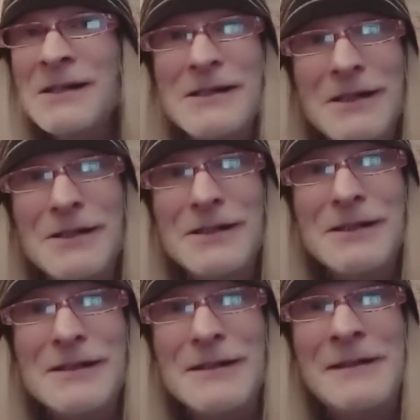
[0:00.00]

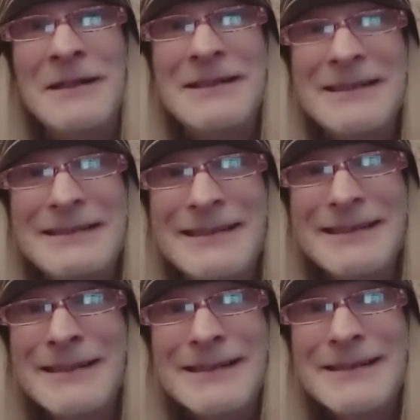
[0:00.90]

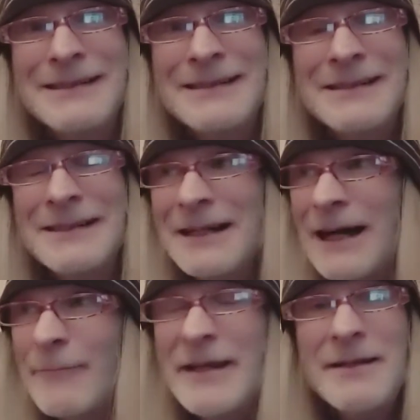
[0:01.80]

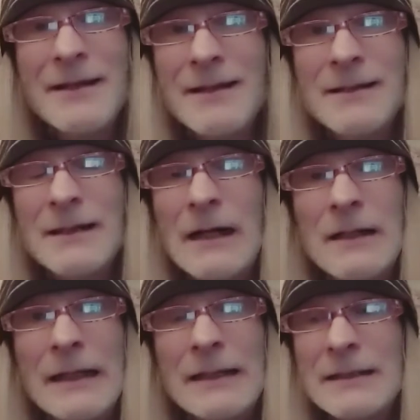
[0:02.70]
I mean,
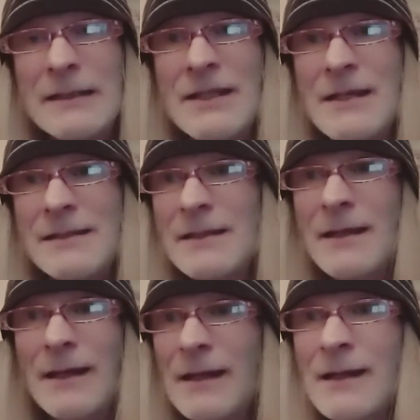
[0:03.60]

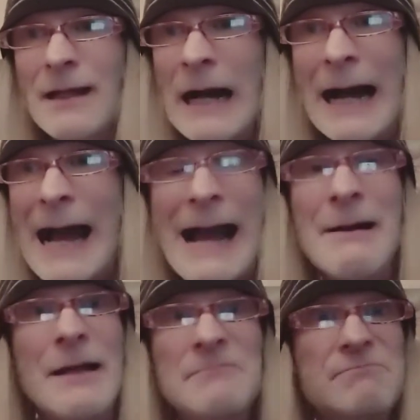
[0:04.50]

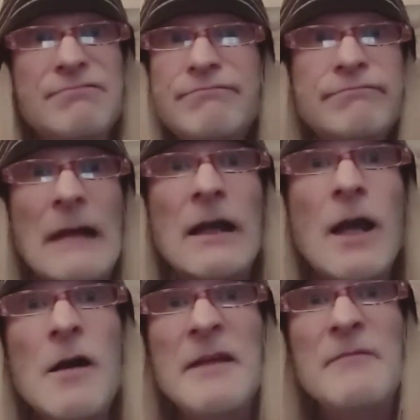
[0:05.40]
I
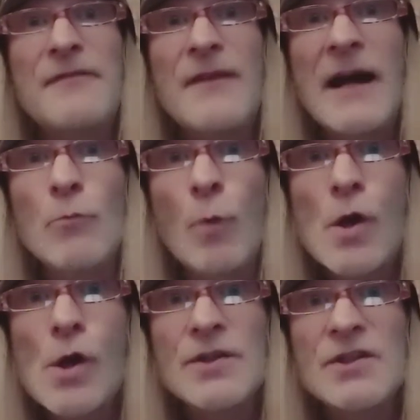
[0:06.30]
can't even find
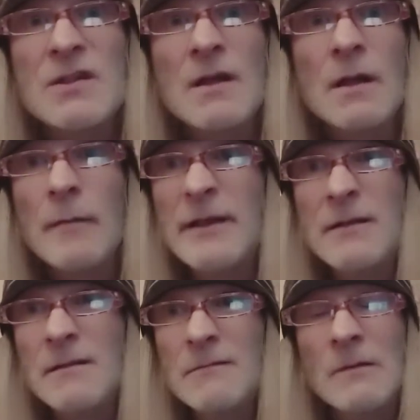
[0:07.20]
words. I
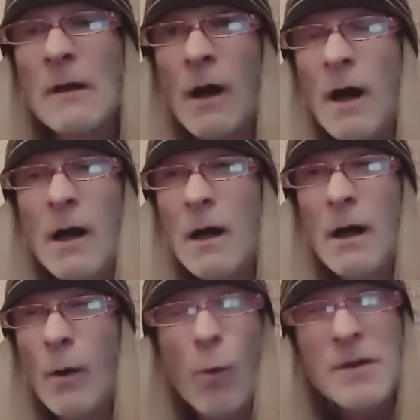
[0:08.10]
mean,
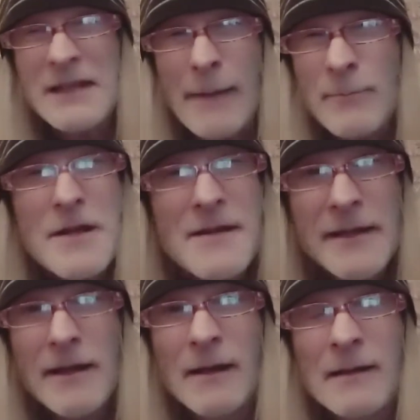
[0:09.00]
what's happening here?